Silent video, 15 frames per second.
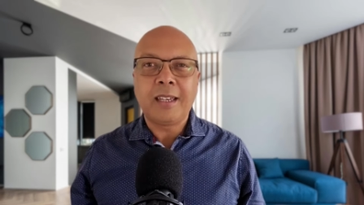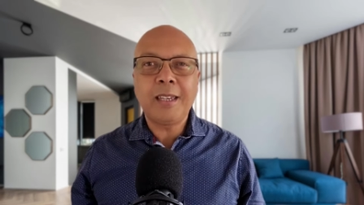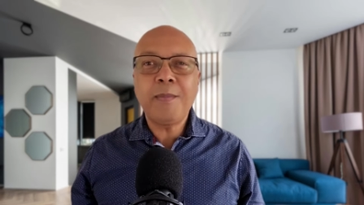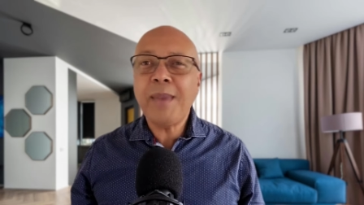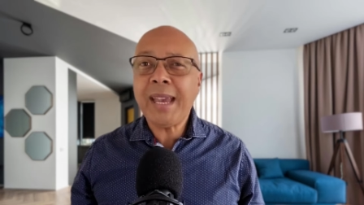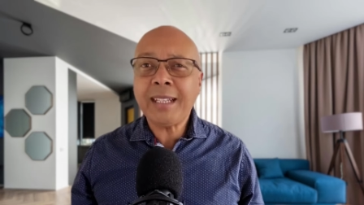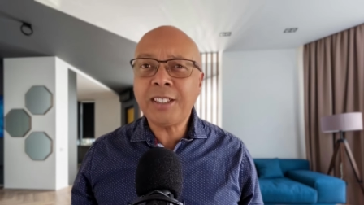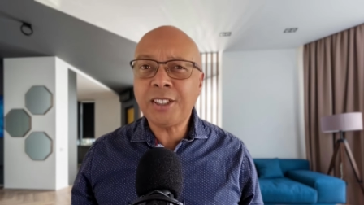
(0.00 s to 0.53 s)

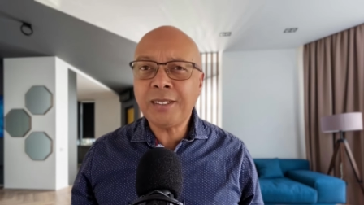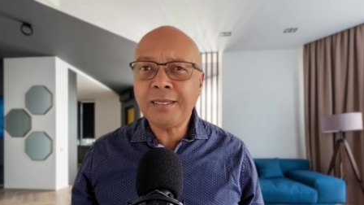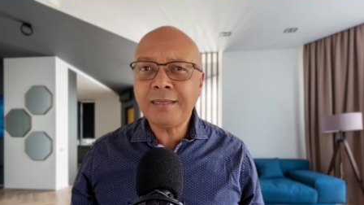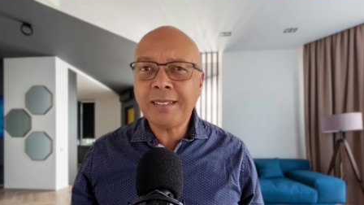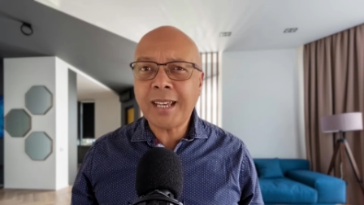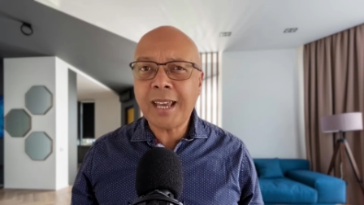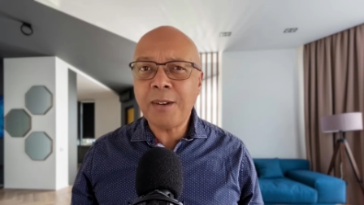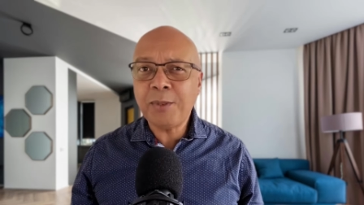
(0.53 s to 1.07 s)

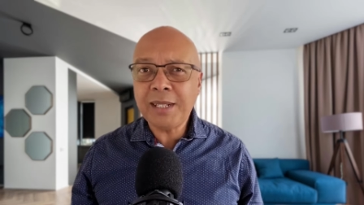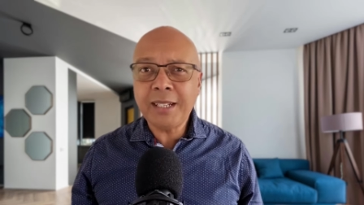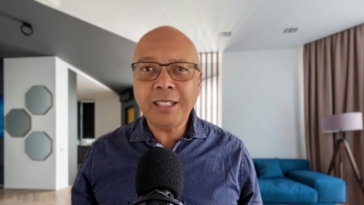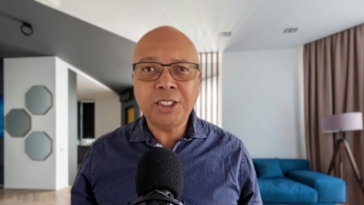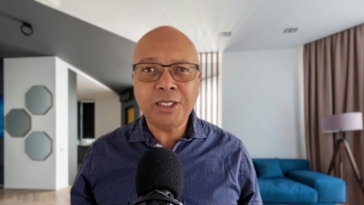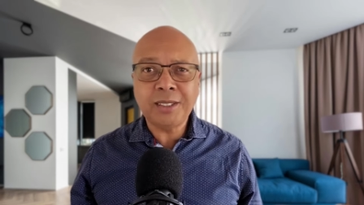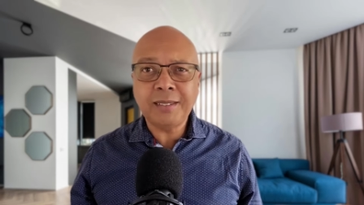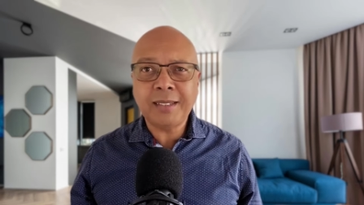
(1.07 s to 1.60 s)
Imagine a
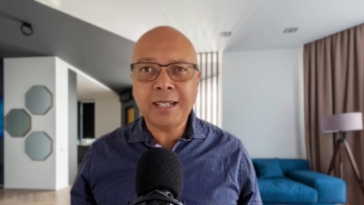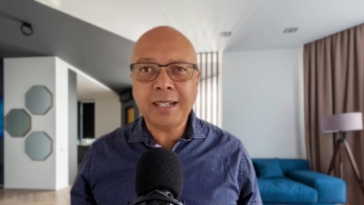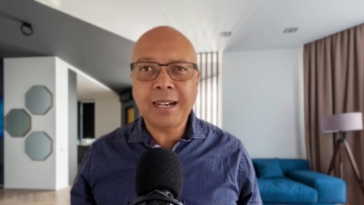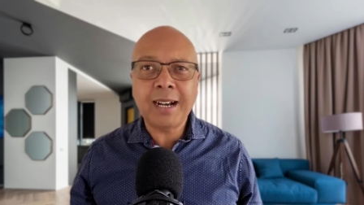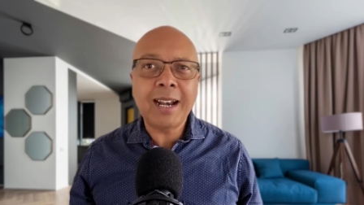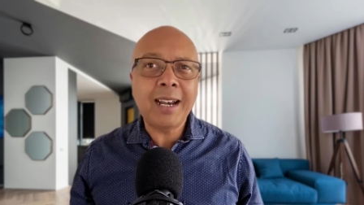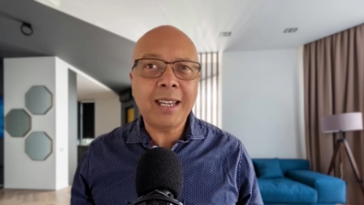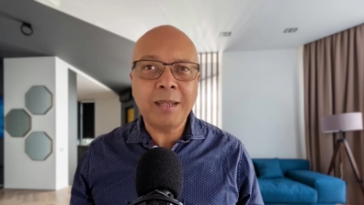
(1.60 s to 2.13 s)
religion that
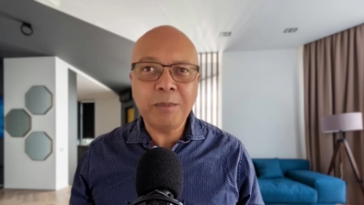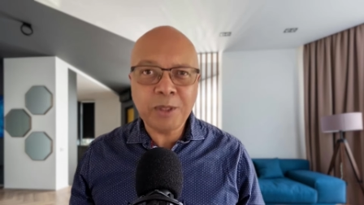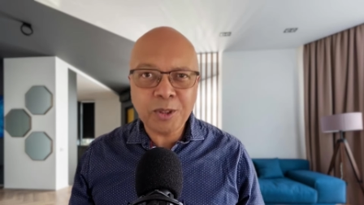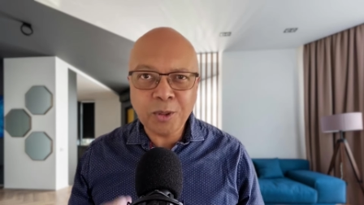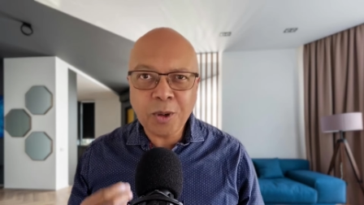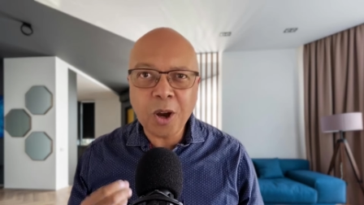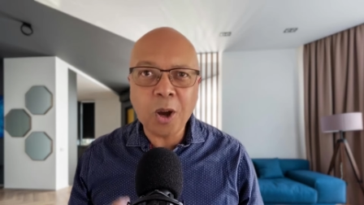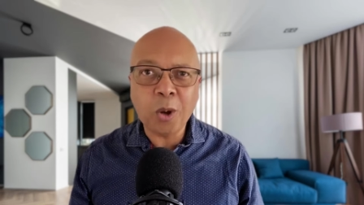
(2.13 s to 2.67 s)
claims
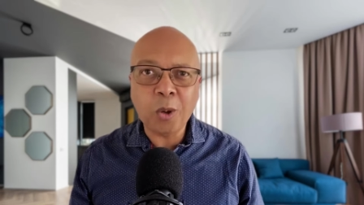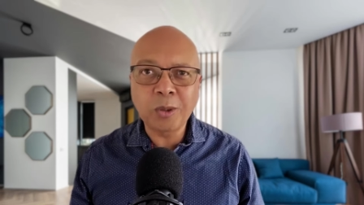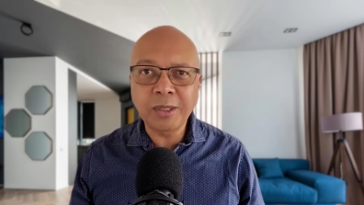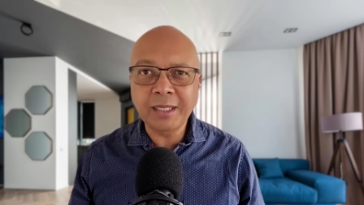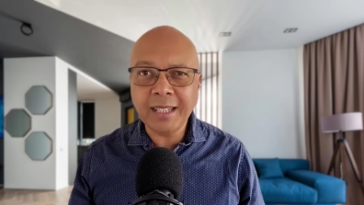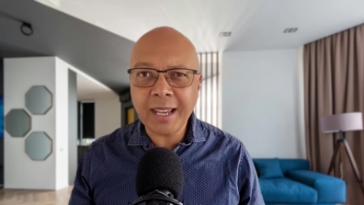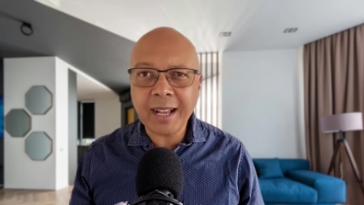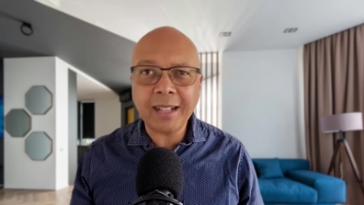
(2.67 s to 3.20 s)
to
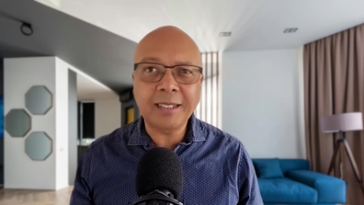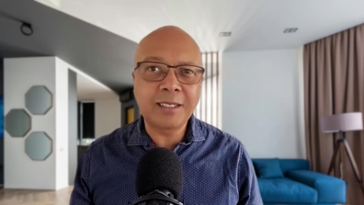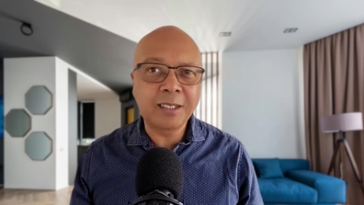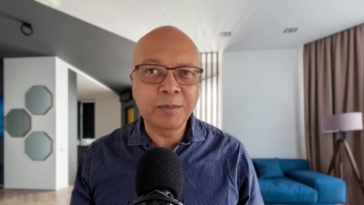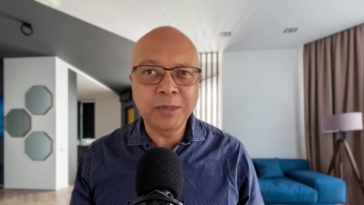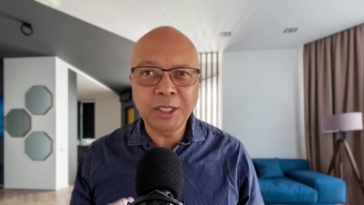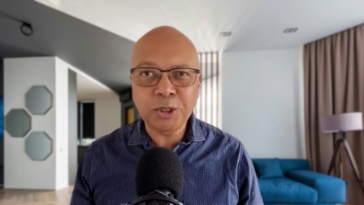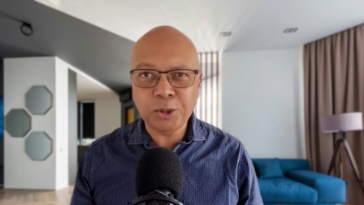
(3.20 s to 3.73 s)
hold the
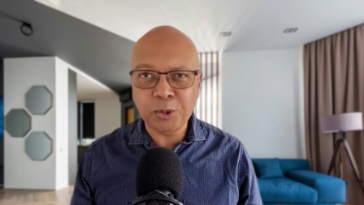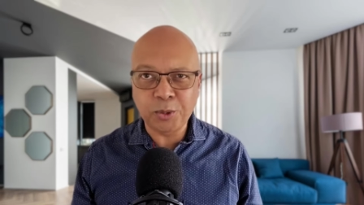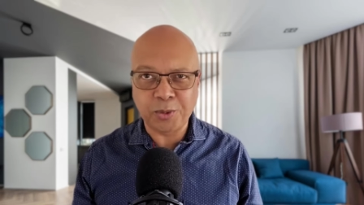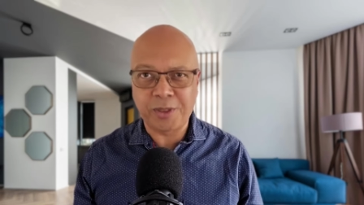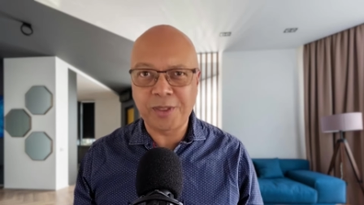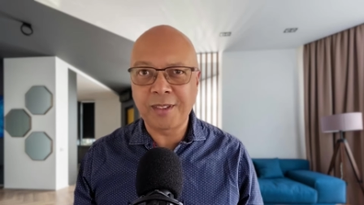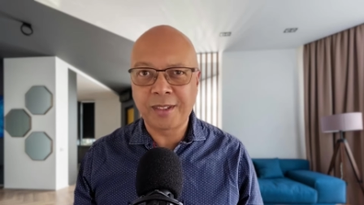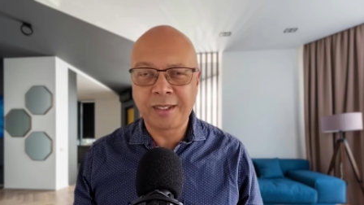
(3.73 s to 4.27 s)
ultimate
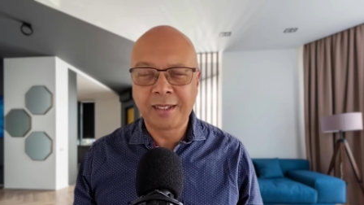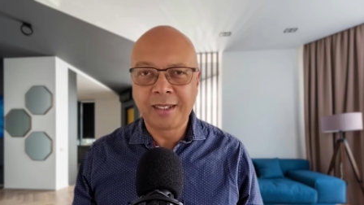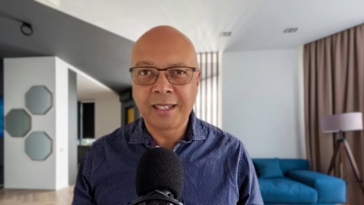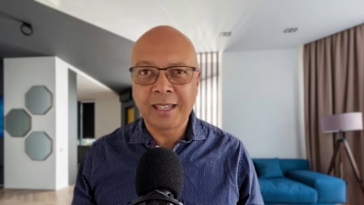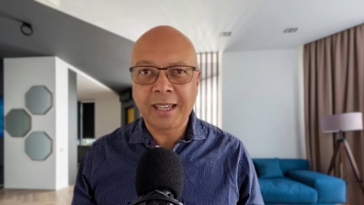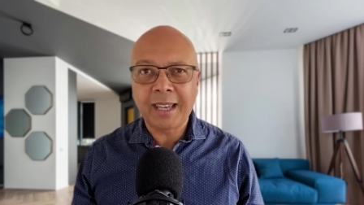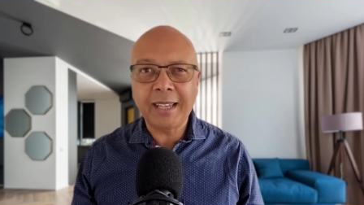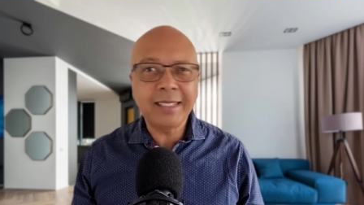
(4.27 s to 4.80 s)
truth
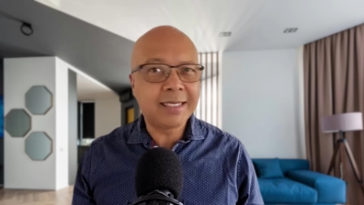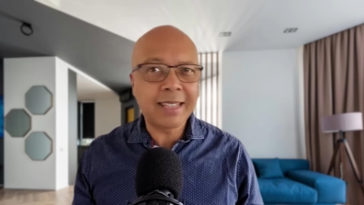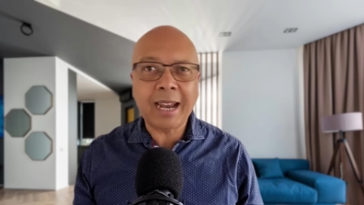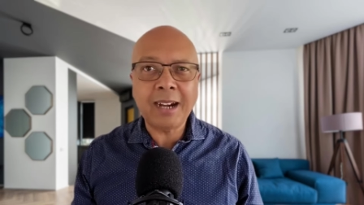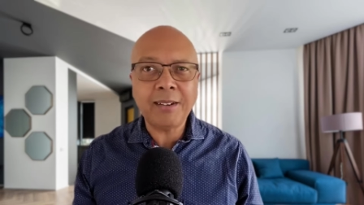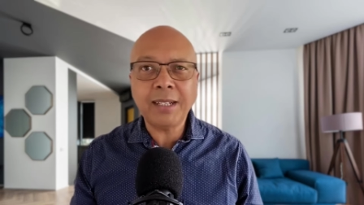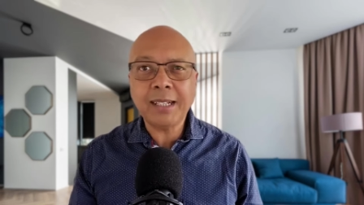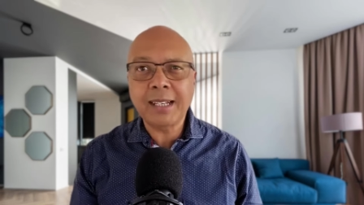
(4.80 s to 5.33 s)
and
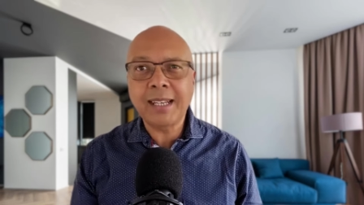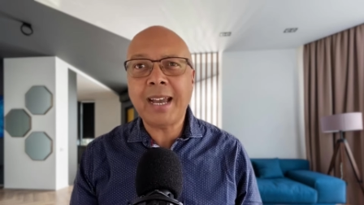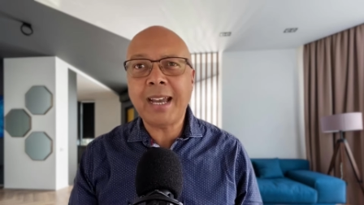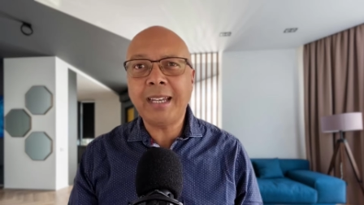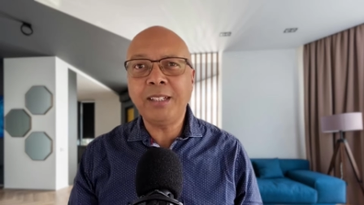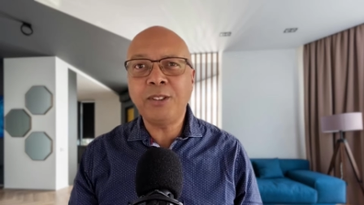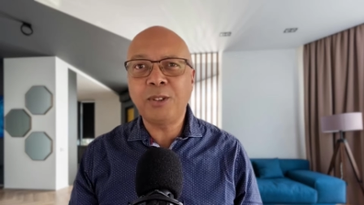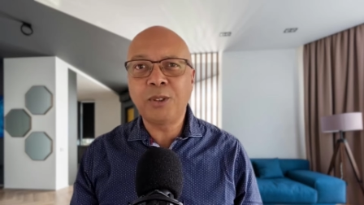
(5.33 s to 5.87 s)
direct
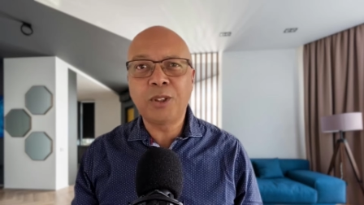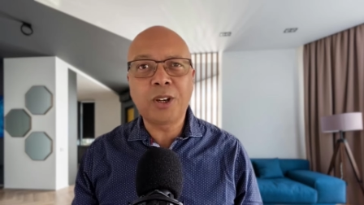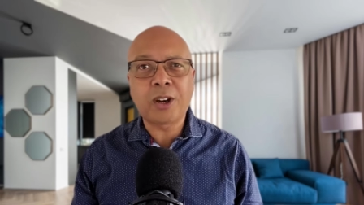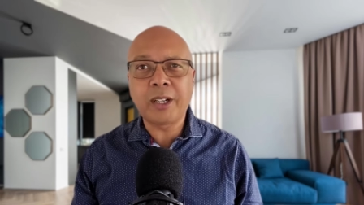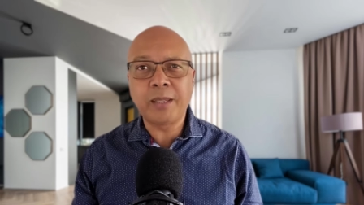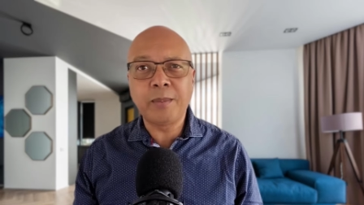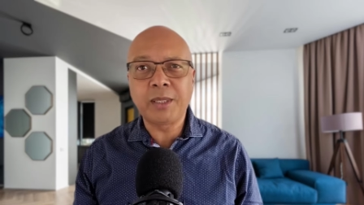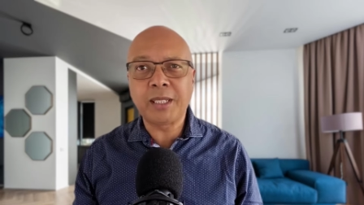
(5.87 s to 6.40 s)
line to
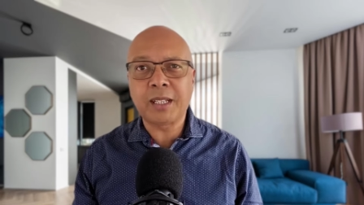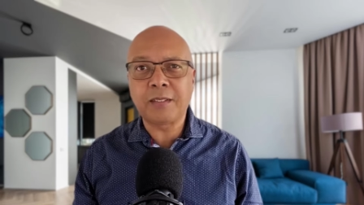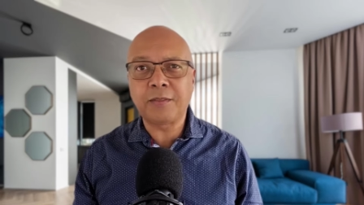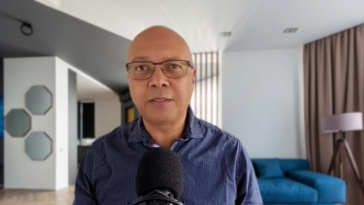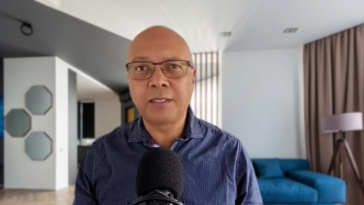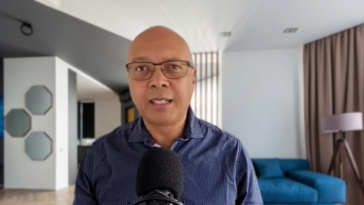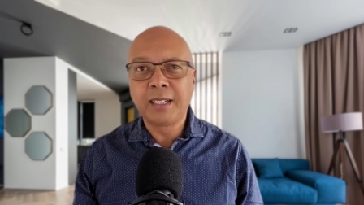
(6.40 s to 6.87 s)
God Himself.